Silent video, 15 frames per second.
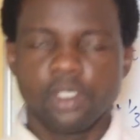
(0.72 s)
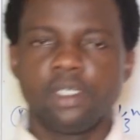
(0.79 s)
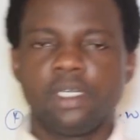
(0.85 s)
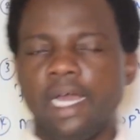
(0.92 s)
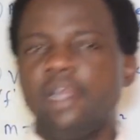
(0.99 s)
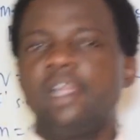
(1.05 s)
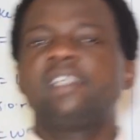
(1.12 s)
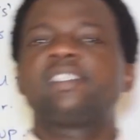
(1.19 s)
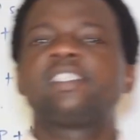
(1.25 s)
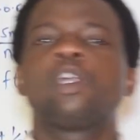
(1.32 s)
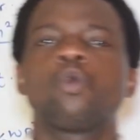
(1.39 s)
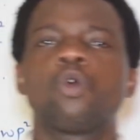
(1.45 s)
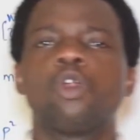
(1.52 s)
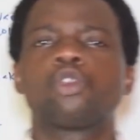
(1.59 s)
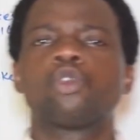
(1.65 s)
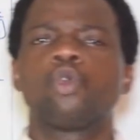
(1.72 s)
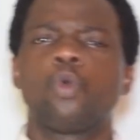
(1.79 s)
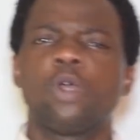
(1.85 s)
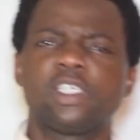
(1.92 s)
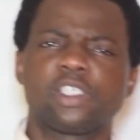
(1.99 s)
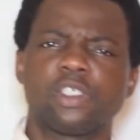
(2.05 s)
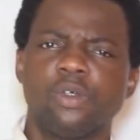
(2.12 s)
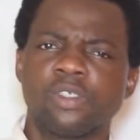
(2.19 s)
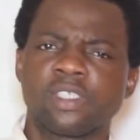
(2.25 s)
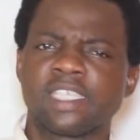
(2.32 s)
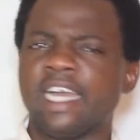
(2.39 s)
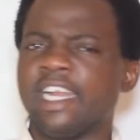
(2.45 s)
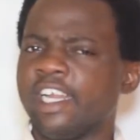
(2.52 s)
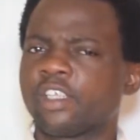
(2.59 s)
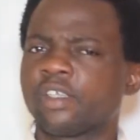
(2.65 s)
Now let's take one or two questions
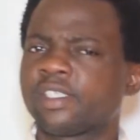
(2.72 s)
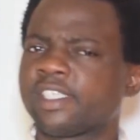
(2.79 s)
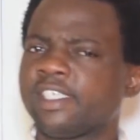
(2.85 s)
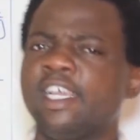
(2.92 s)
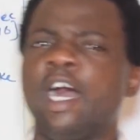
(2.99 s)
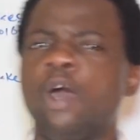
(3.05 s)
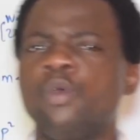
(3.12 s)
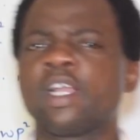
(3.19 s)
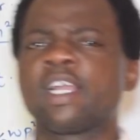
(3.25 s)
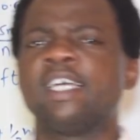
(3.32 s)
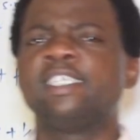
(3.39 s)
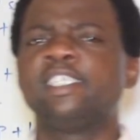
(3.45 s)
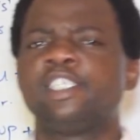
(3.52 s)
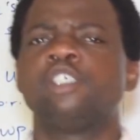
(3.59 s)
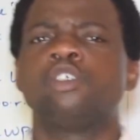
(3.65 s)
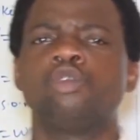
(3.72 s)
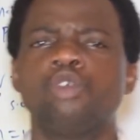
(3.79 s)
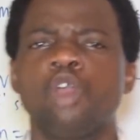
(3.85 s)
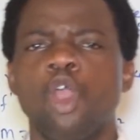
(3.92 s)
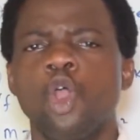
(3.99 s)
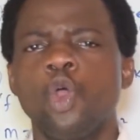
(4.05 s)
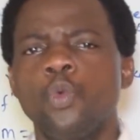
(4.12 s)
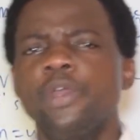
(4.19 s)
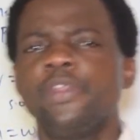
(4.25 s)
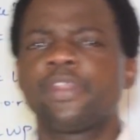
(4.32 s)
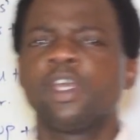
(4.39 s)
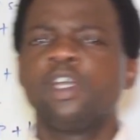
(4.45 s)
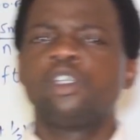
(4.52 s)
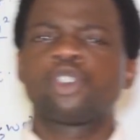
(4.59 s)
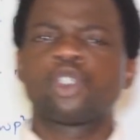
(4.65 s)
and let us see how we can deal
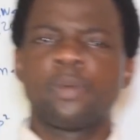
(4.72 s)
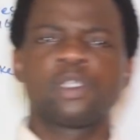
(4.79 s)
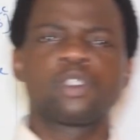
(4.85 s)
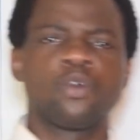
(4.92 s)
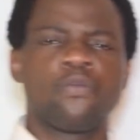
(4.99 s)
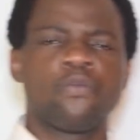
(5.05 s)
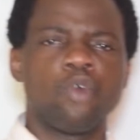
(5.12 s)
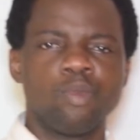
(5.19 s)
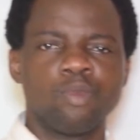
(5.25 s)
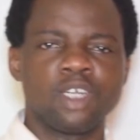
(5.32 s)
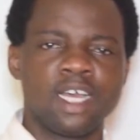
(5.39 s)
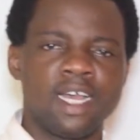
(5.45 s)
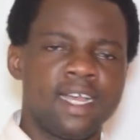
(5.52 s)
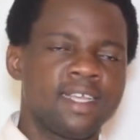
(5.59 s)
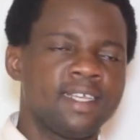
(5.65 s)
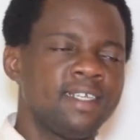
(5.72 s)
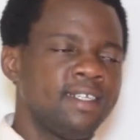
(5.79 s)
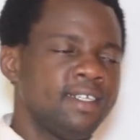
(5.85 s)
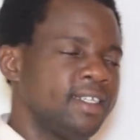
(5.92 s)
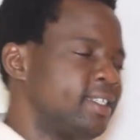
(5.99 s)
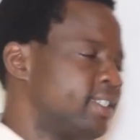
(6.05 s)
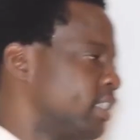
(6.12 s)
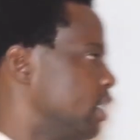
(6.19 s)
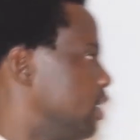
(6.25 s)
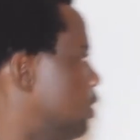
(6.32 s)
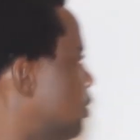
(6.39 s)
with sort of formula easily.